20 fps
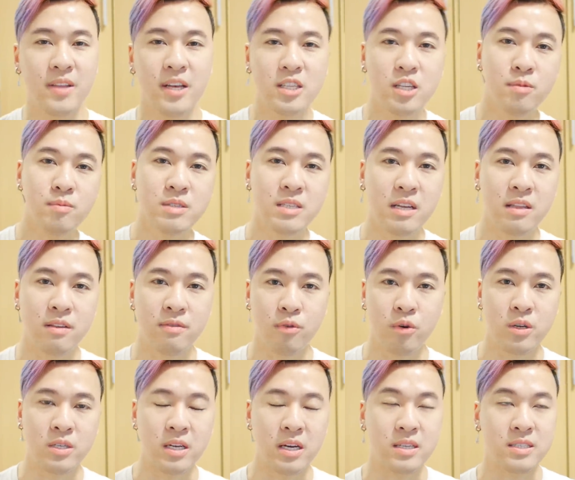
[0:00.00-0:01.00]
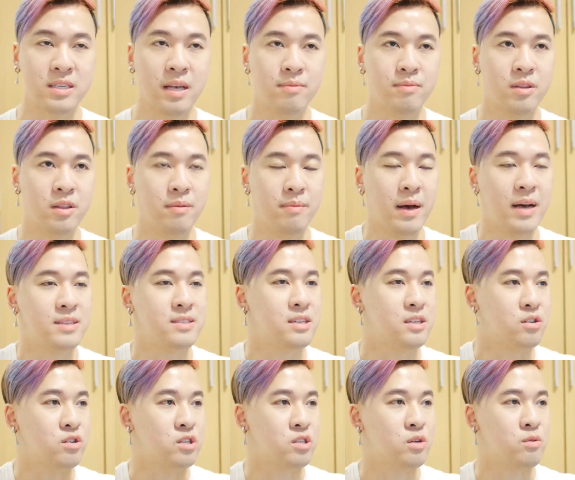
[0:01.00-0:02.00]
It's almost like The Voice, except The Masked
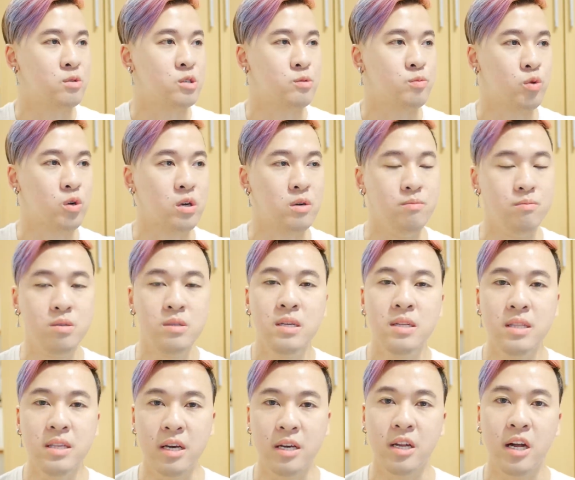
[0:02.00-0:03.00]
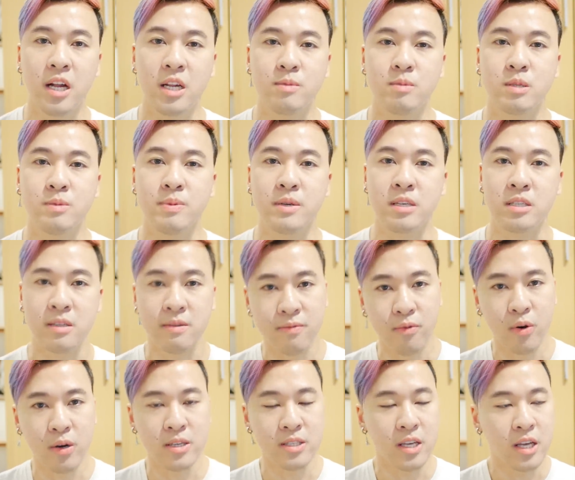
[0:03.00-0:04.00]
Singer is almost more completely anonymous because The
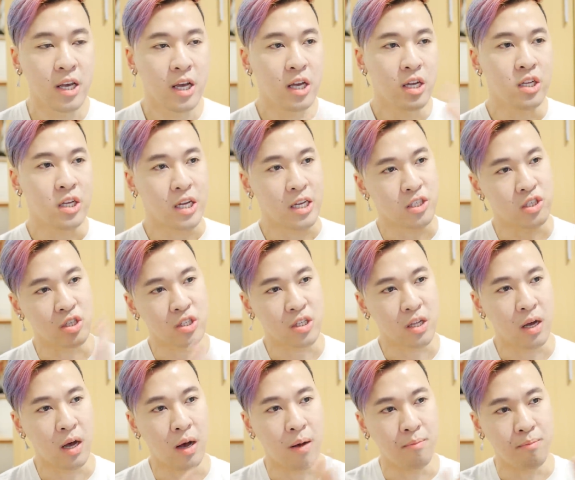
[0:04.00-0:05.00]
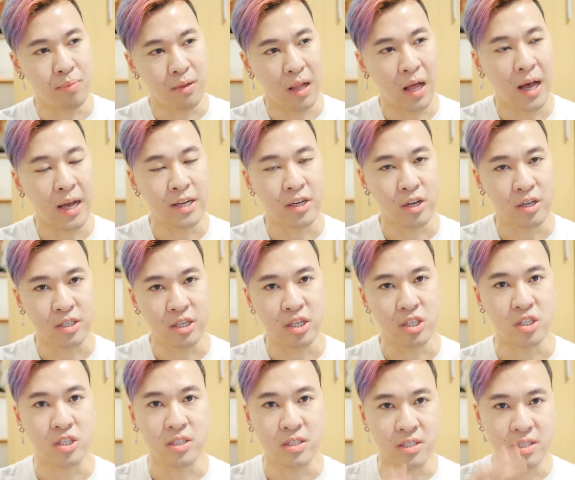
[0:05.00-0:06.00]
Voice is just blind
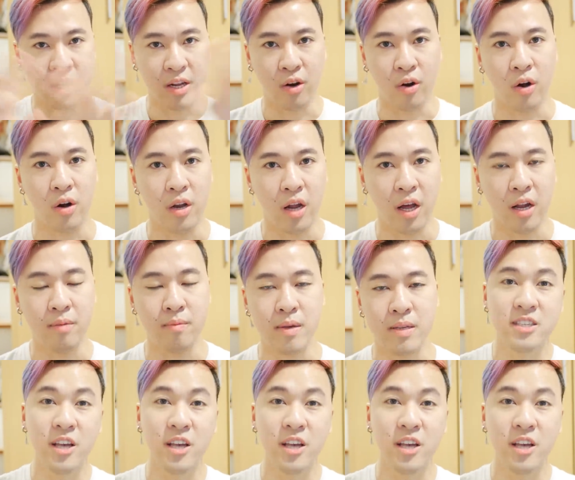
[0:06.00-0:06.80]
auditions that are anonymous.